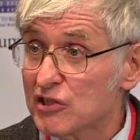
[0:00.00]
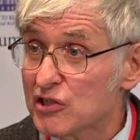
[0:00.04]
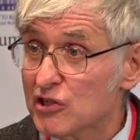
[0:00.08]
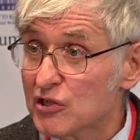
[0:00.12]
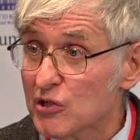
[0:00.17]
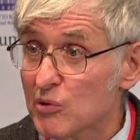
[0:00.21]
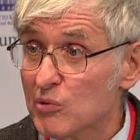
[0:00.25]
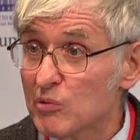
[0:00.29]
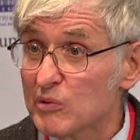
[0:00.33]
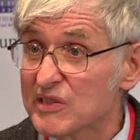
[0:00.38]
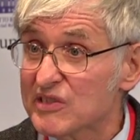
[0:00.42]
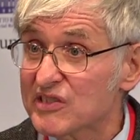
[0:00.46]

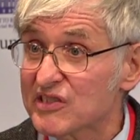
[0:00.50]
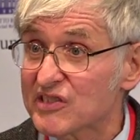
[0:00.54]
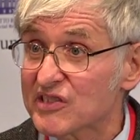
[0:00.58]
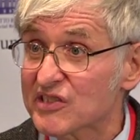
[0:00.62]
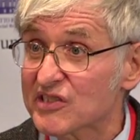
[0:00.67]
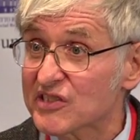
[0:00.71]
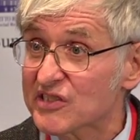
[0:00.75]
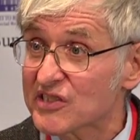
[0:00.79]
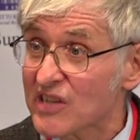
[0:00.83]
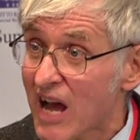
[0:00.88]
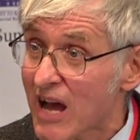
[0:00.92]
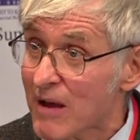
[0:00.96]
to
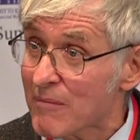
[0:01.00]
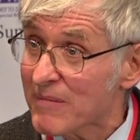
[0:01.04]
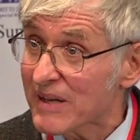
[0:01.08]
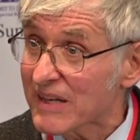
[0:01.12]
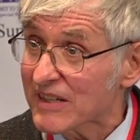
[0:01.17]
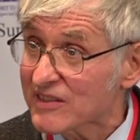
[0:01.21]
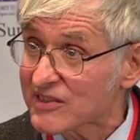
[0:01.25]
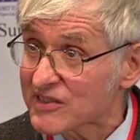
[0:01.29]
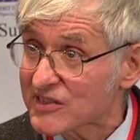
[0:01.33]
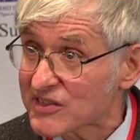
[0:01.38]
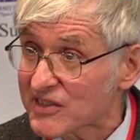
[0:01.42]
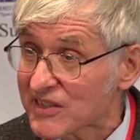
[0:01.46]
some
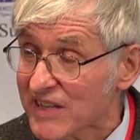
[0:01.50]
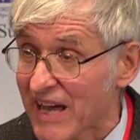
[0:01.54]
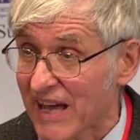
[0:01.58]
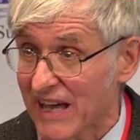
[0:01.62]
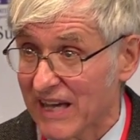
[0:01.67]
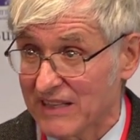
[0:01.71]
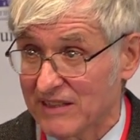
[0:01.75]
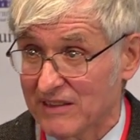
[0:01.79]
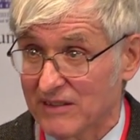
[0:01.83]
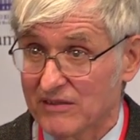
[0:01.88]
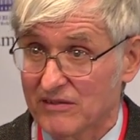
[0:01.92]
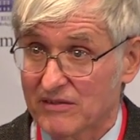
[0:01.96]

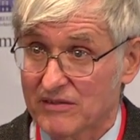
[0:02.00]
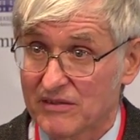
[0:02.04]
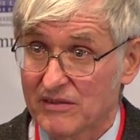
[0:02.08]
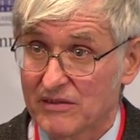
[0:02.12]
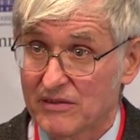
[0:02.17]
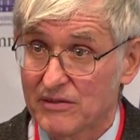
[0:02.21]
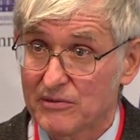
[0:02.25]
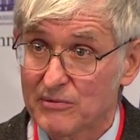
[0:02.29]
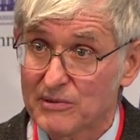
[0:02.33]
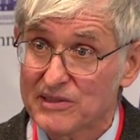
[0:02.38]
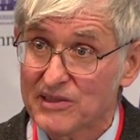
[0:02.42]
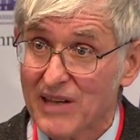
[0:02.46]
extent,
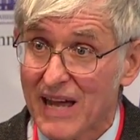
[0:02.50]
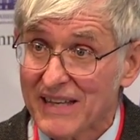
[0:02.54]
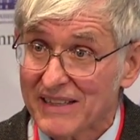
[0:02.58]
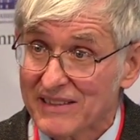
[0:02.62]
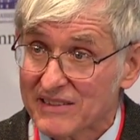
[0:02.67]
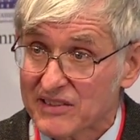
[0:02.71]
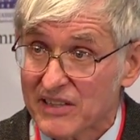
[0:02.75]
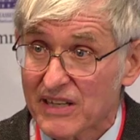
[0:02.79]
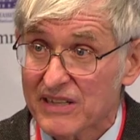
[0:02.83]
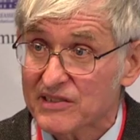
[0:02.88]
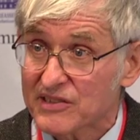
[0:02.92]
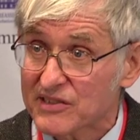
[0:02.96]
to a
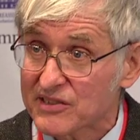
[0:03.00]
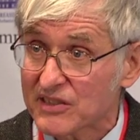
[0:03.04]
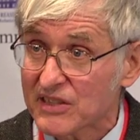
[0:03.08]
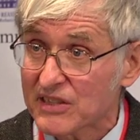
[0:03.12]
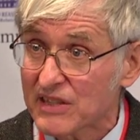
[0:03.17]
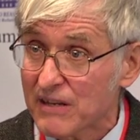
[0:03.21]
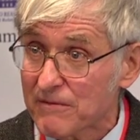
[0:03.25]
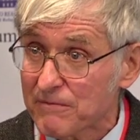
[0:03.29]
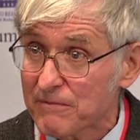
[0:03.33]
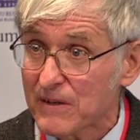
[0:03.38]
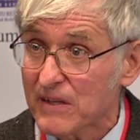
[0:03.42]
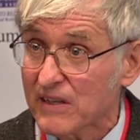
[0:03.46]

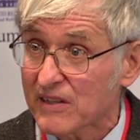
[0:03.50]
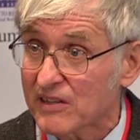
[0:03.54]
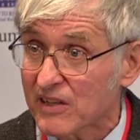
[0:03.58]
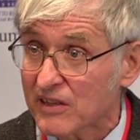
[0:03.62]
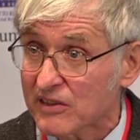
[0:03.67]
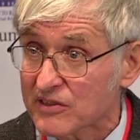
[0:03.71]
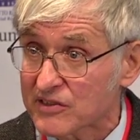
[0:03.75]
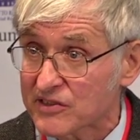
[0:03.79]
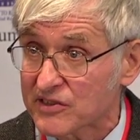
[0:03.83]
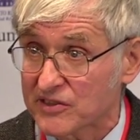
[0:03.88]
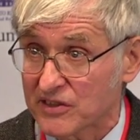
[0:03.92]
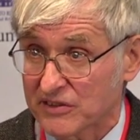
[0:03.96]
significant
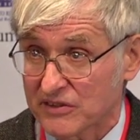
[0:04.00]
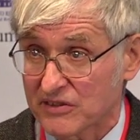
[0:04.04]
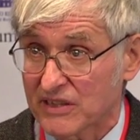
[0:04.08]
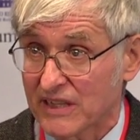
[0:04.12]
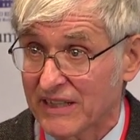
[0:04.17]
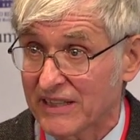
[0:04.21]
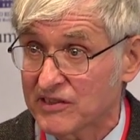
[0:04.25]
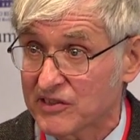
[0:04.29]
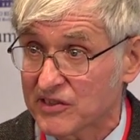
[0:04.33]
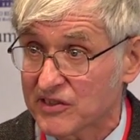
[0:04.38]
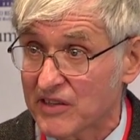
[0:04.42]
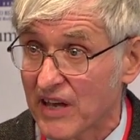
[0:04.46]

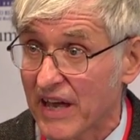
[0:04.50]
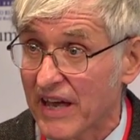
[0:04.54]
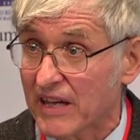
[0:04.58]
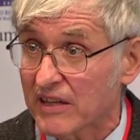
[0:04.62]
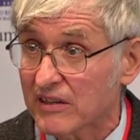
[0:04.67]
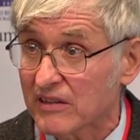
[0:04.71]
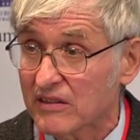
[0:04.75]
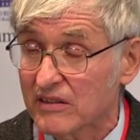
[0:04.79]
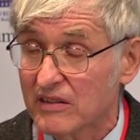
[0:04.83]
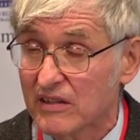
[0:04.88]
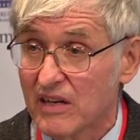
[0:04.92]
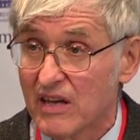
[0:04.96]

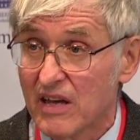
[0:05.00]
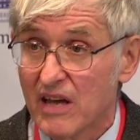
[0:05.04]
extent,